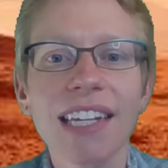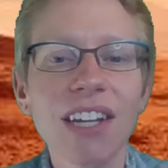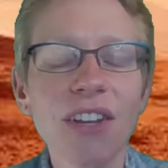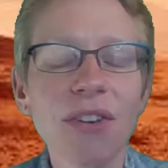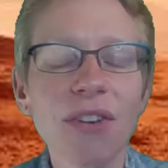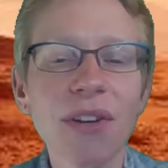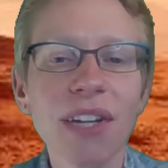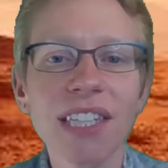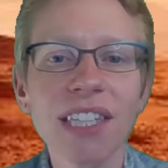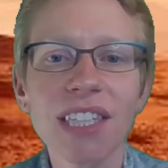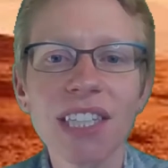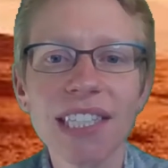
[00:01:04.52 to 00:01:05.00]
And
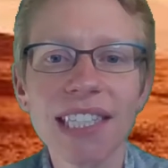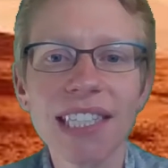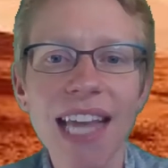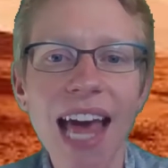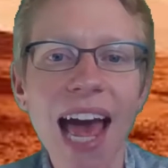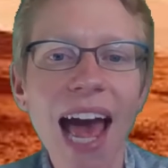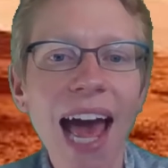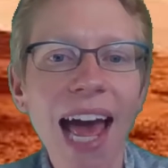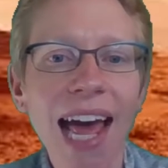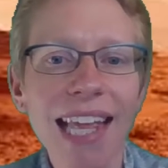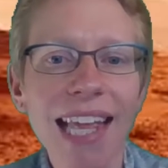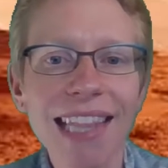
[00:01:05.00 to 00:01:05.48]
you can just
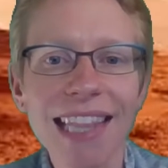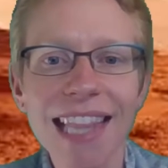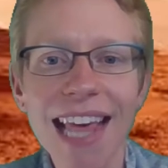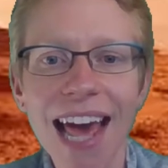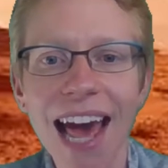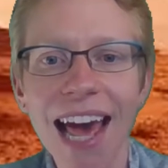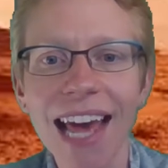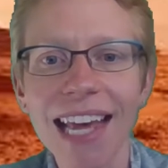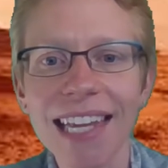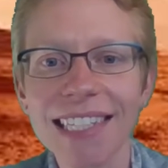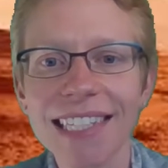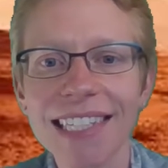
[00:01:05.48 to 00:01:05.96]
add
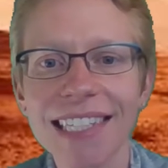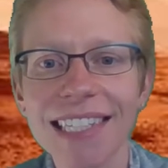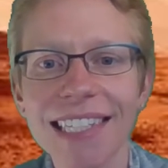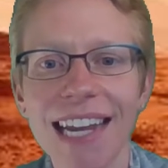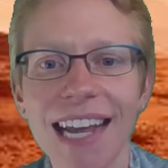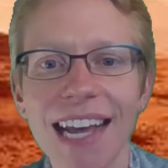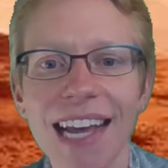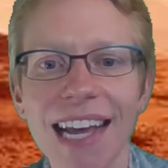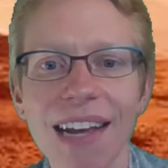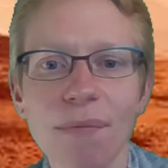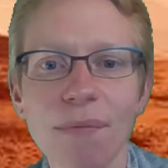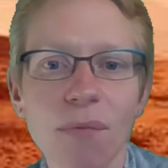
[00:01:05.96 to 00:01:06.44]
that
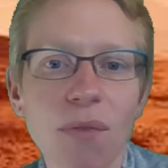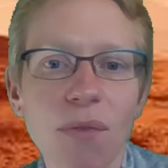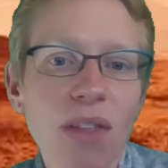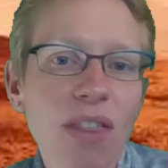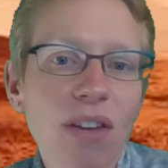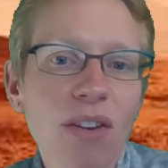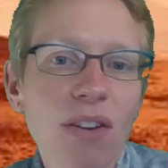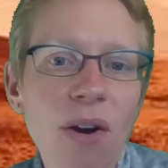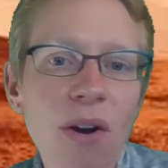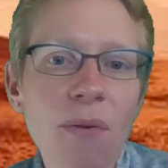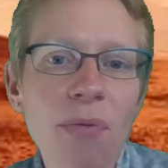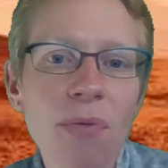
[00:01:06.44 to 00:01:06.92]

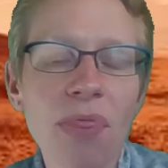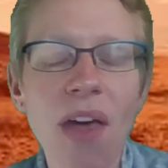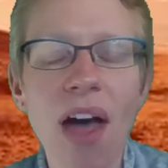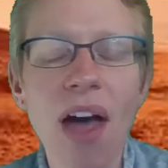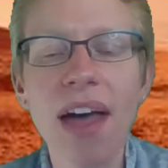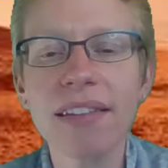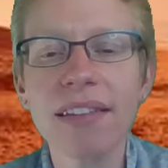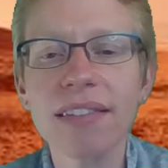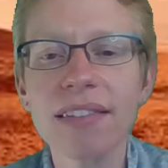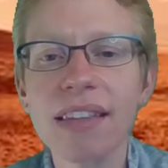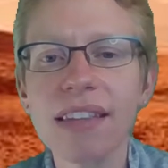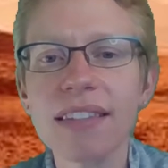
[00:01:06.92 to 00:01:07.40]
with your own
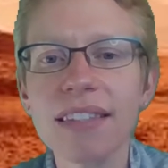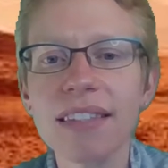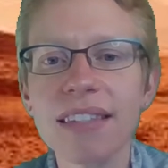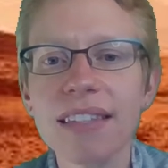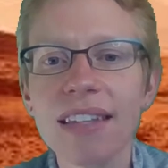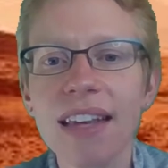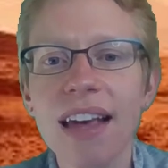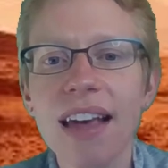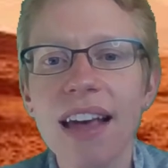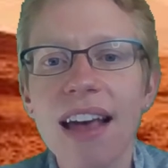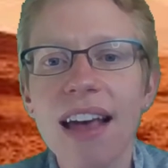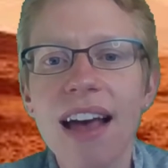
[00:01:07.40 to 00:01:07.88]
thoughts.